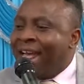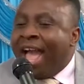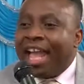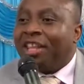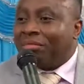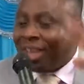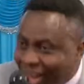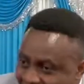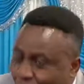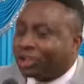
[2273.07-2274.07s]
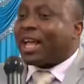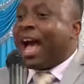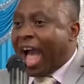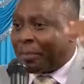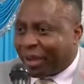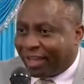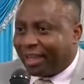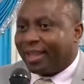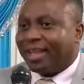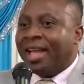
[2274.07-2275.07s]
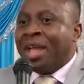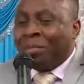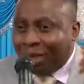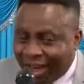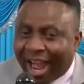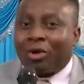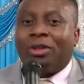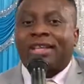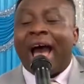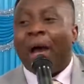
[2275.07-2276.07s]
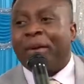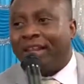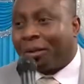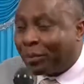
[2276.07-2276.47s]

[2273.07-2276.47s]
And miracles are happening. Miracles are happening.